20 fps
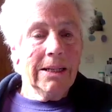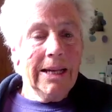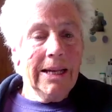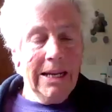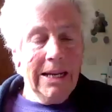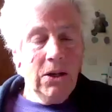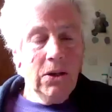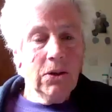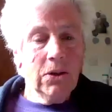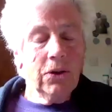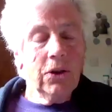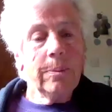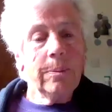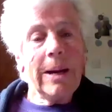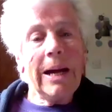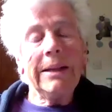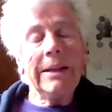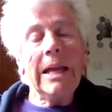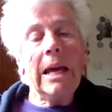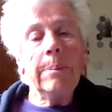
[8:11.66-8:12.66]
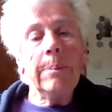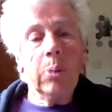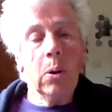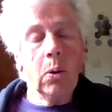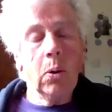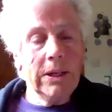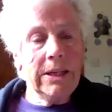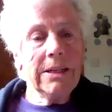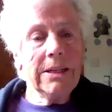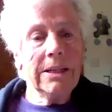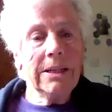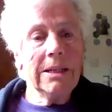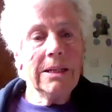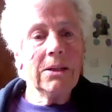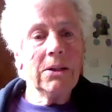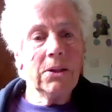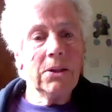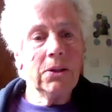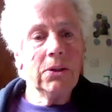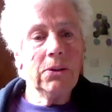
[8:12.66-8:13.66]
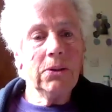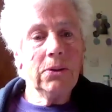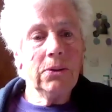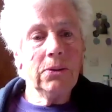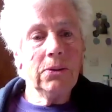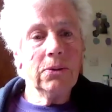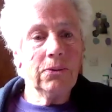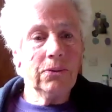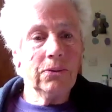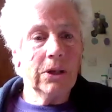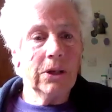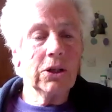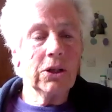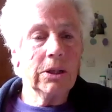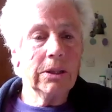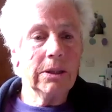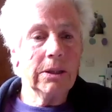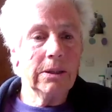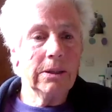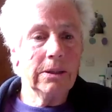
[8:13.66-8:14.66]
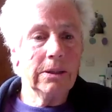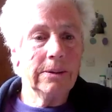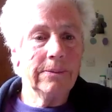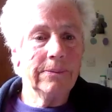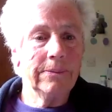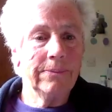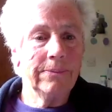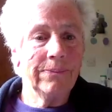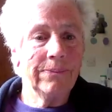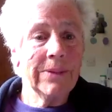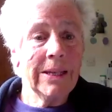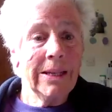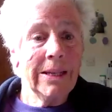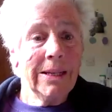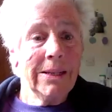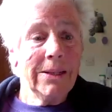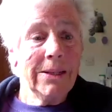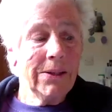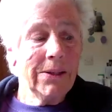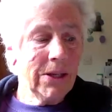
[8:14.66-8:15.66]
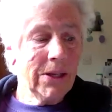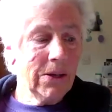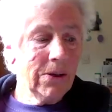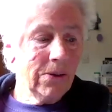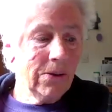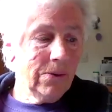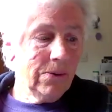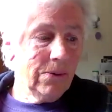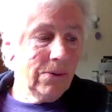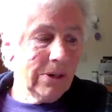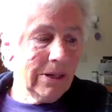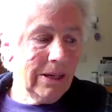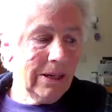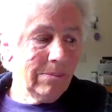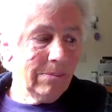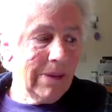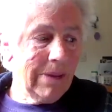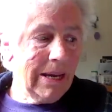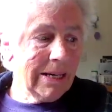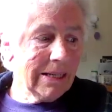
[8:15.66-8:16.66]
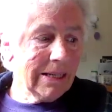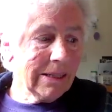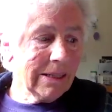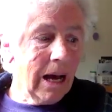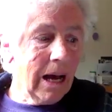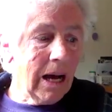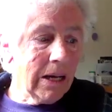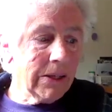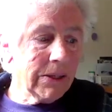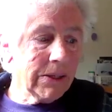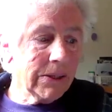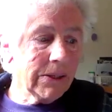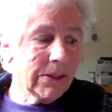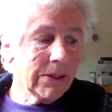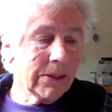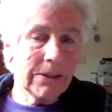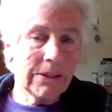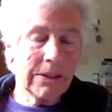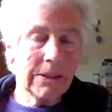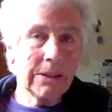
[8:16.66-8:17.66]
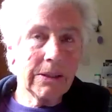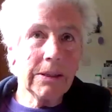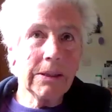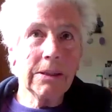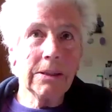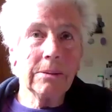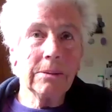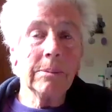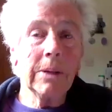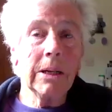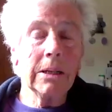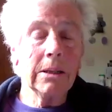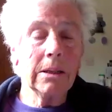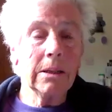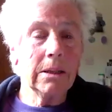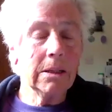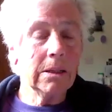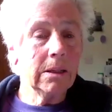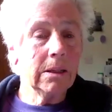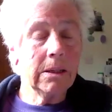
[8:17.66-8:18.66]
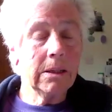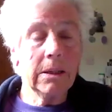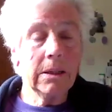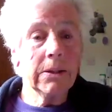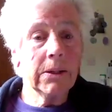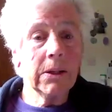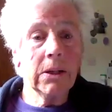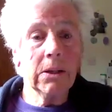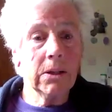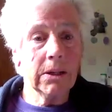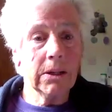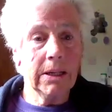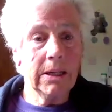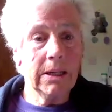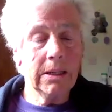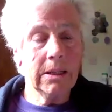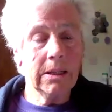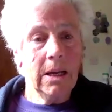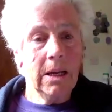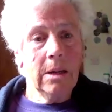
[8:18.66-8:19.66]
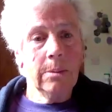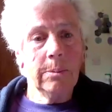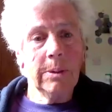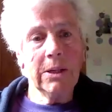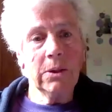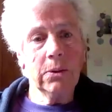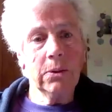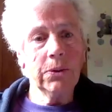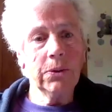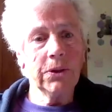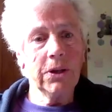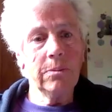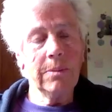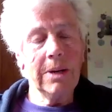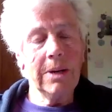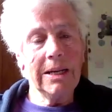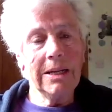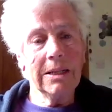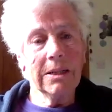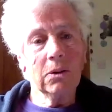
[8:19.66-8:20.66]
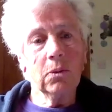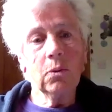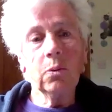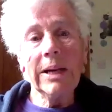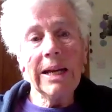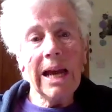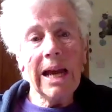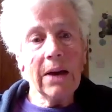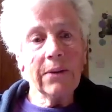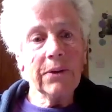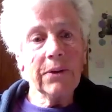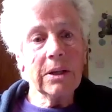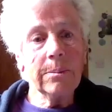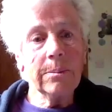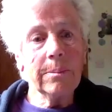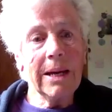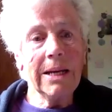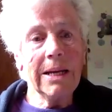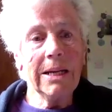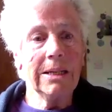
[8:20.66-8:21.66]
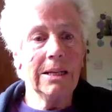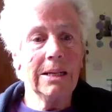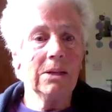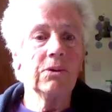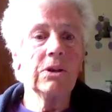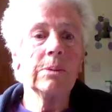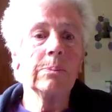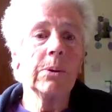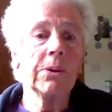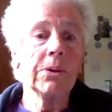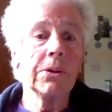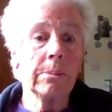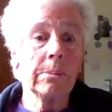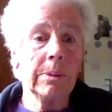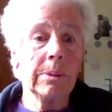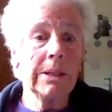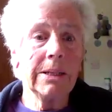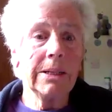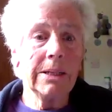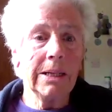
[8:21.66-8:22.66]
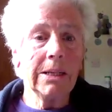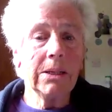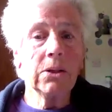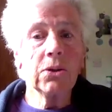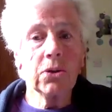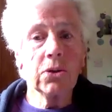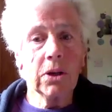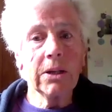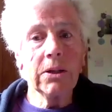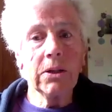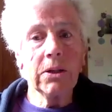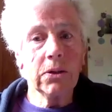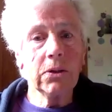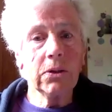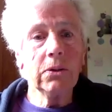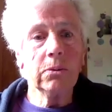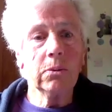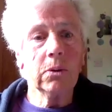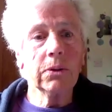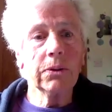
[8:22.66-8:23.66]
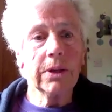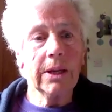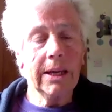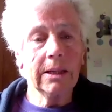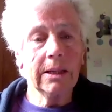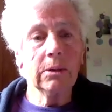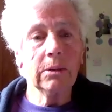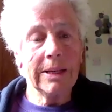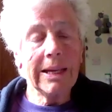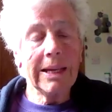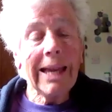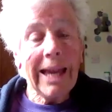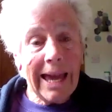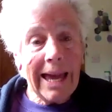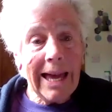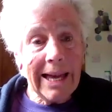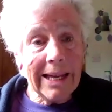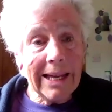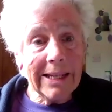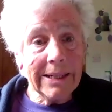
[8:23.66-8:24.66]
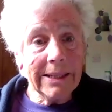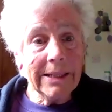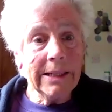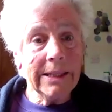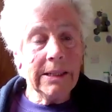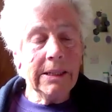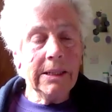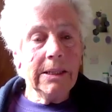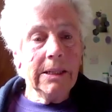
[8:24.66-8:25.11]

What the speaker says: Europe and they're pointed to Russia. So it makes us a target, but it also means that we have an amazing responsibility to try to do what the hell we can